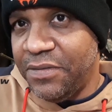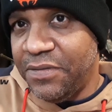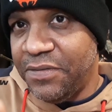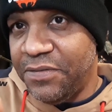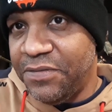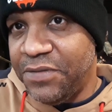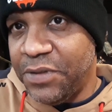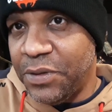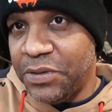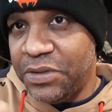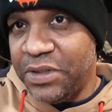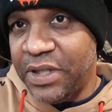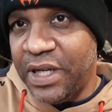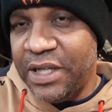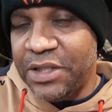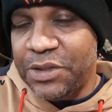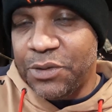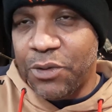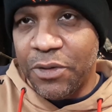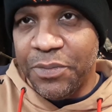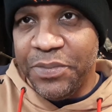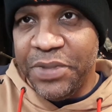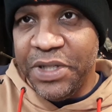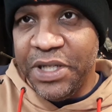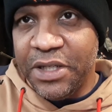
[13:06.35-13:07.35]
photon
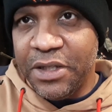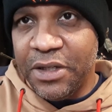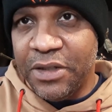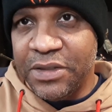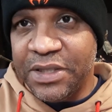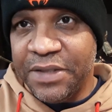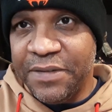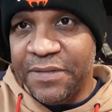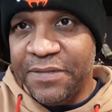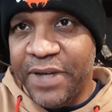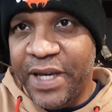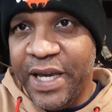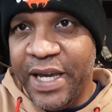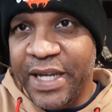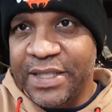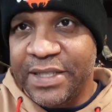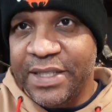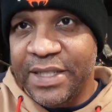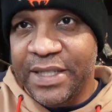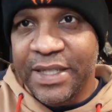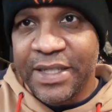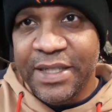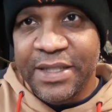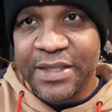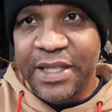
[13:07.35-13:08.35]
torpedoes. In fact,
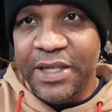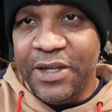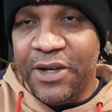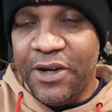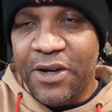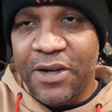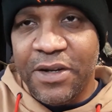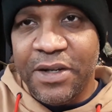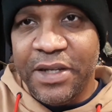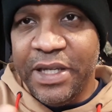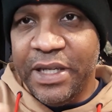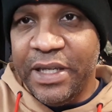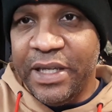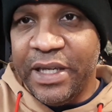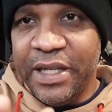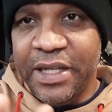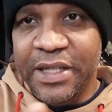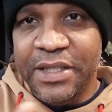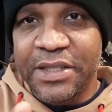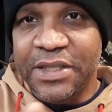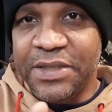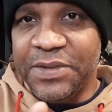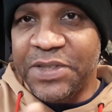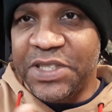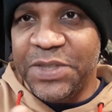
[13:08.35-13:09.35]
they hardly get
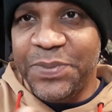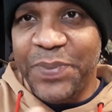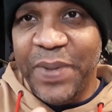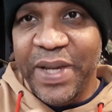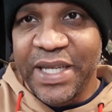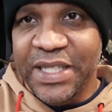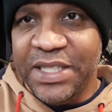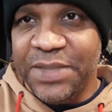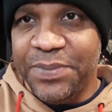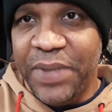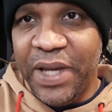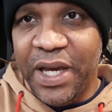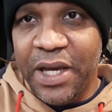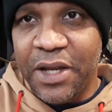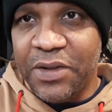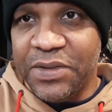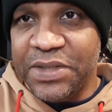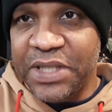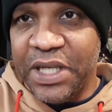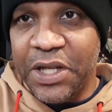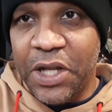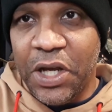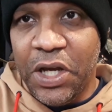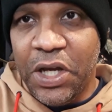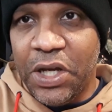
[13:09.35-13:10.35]
into space battles
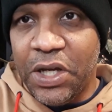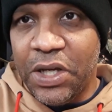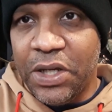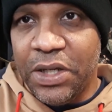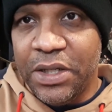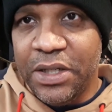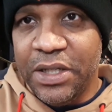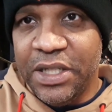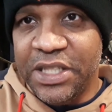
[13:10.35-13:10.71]
at all.